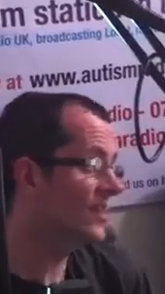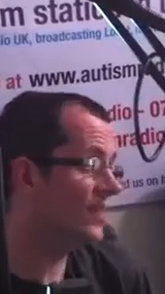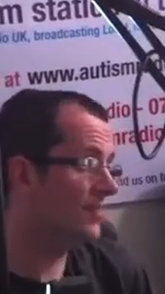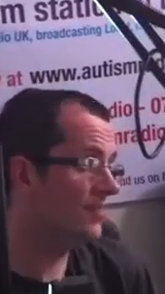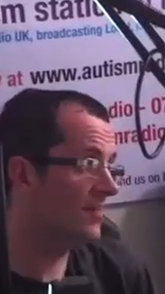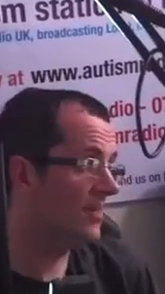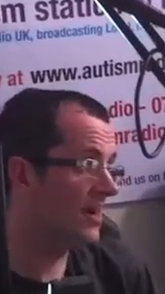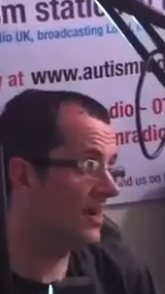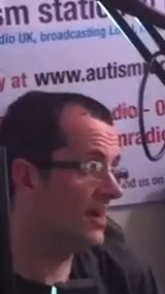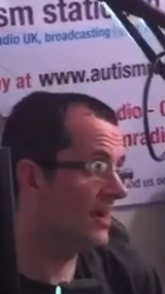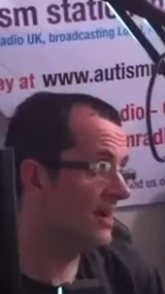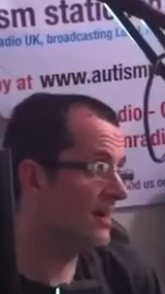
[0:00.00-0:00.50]

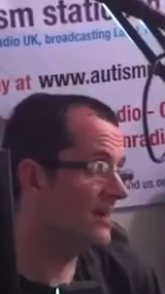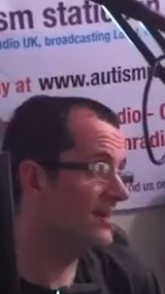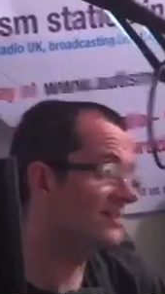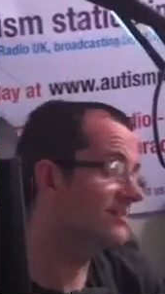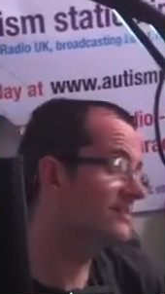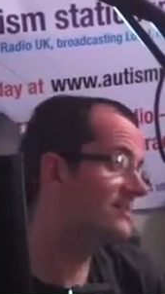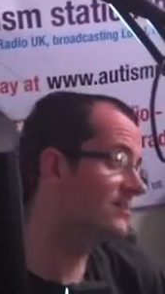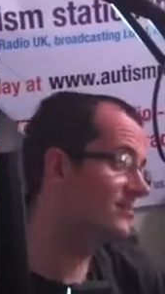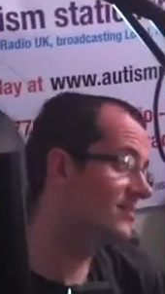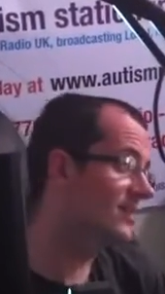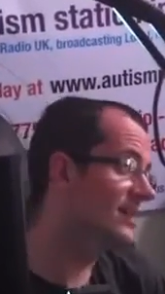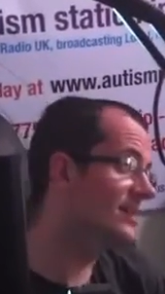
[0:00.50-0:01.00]
the
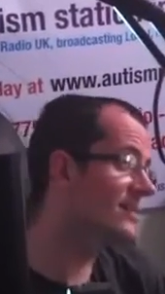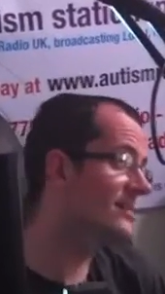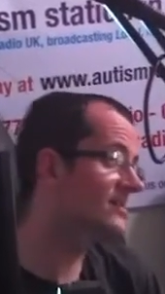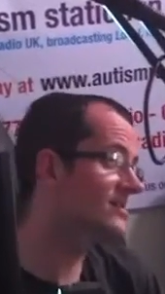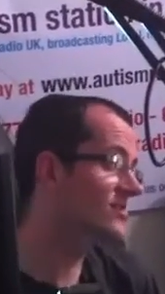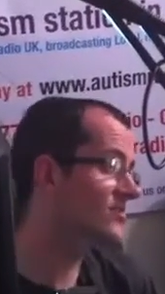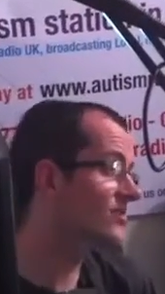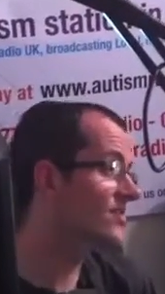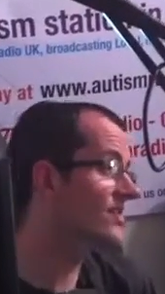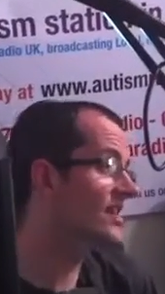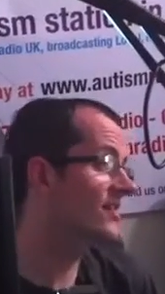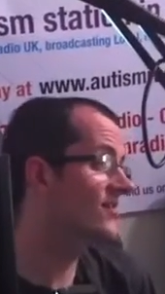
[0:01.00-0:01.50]
mics, the
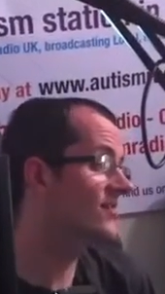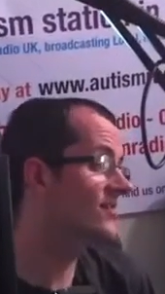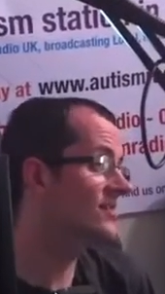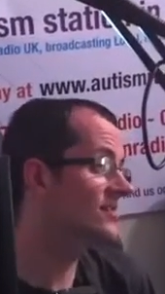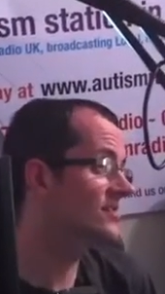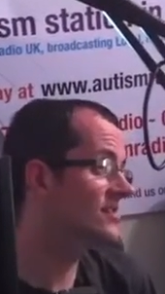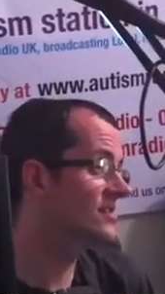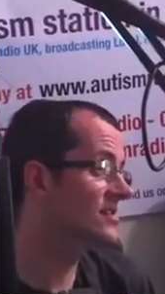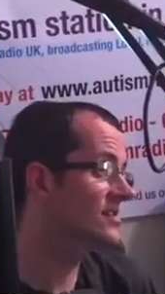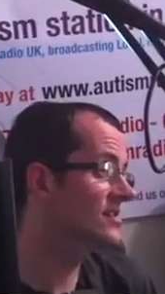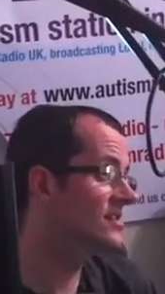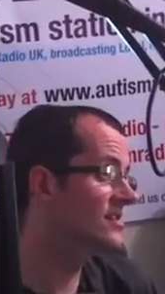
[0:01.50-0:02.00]
mixer and
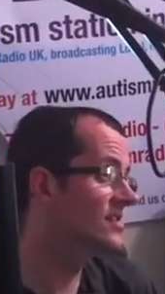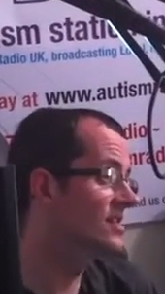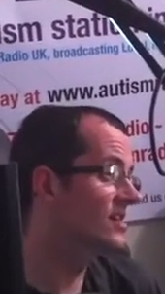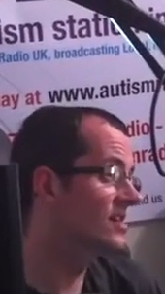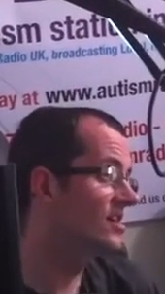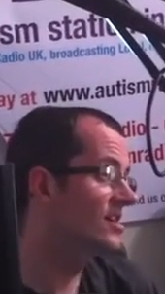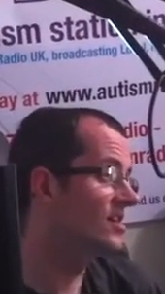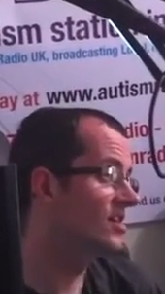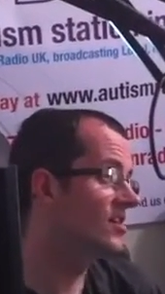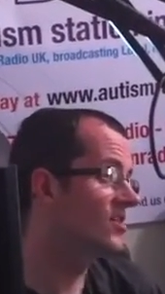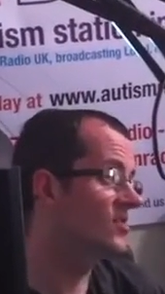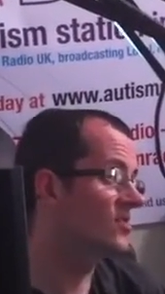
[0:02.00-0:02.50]
everything,
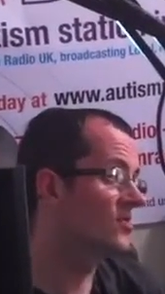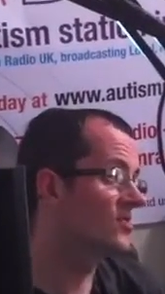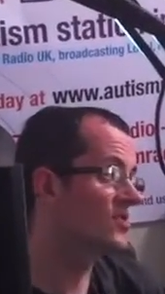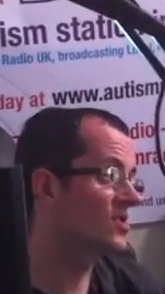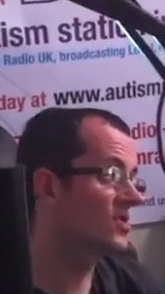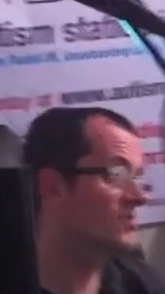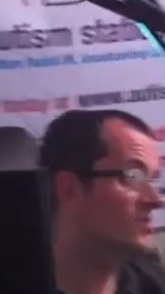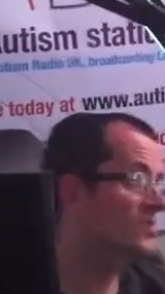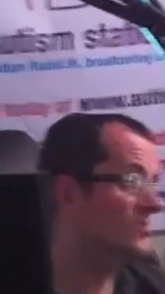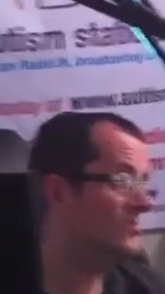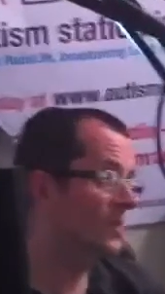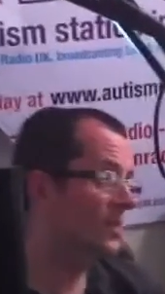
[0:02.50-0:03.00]
and
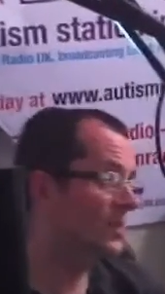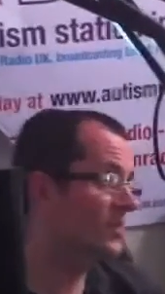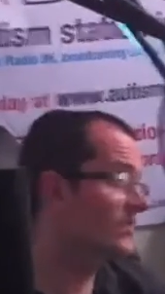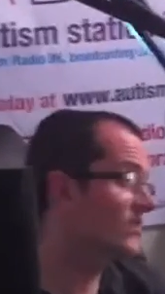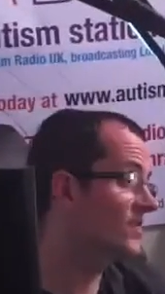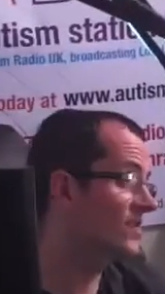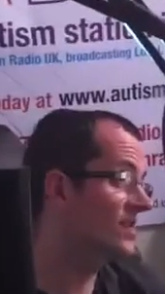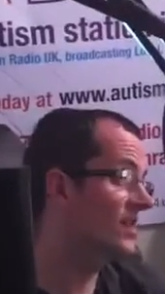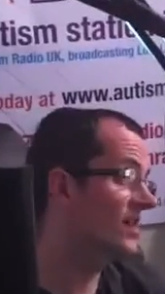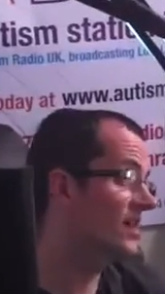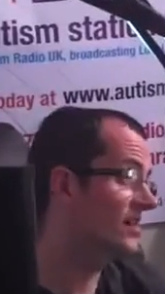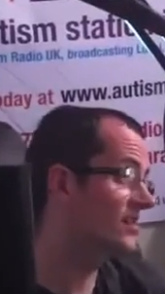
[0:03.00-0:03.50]
also to pay
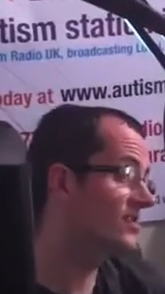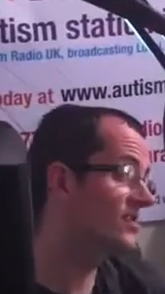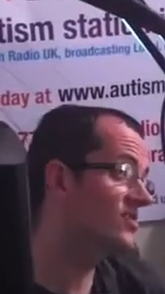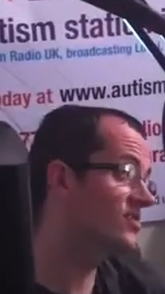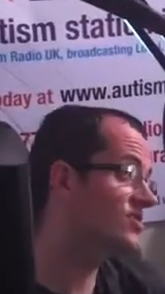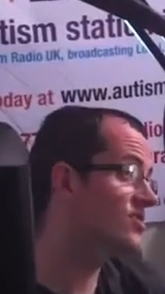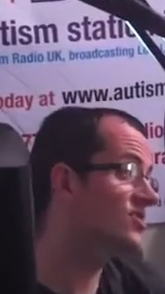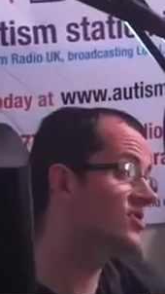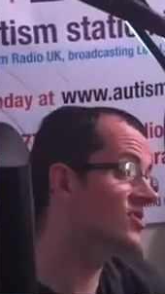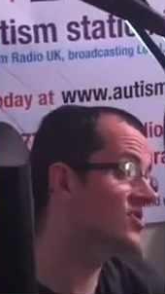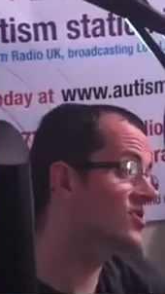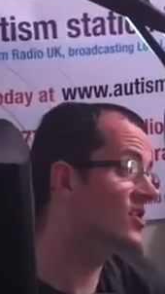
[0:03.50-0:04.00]
for like the
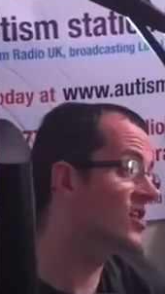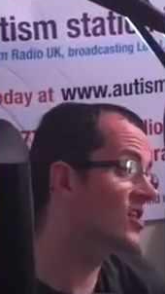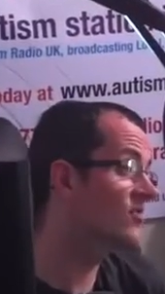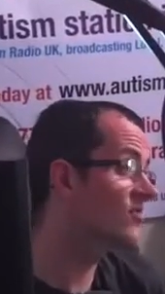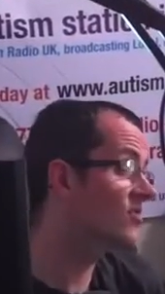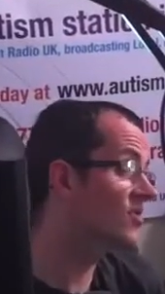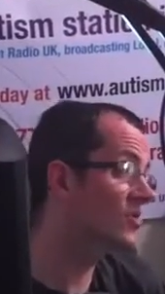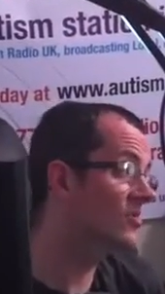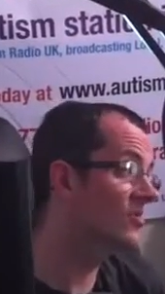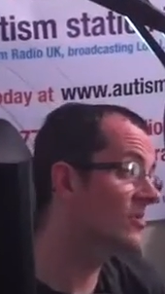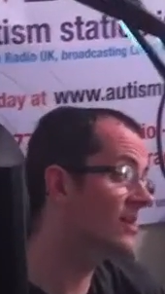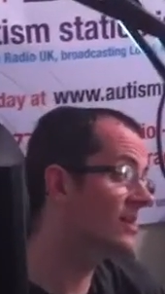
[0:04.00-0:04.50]
studio
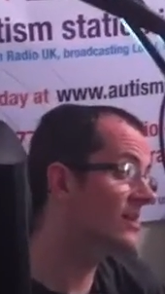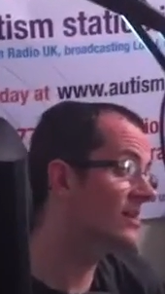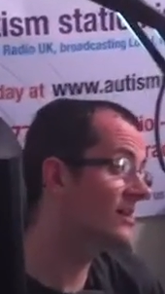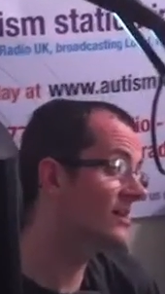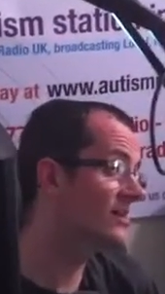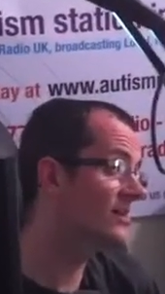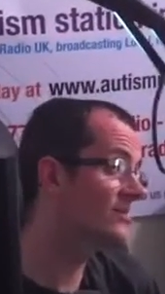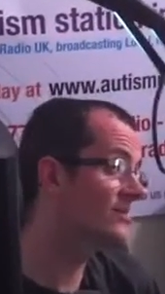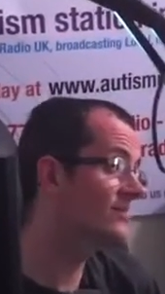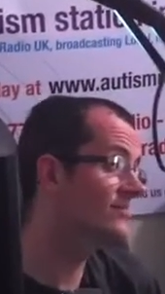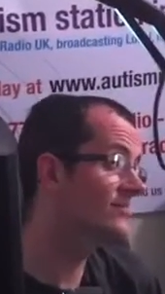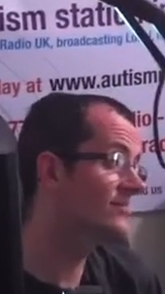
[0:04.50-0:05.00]
room
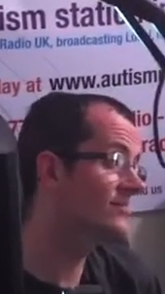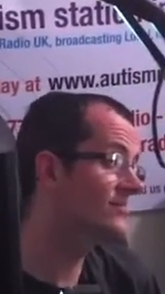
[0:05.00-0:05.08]
area.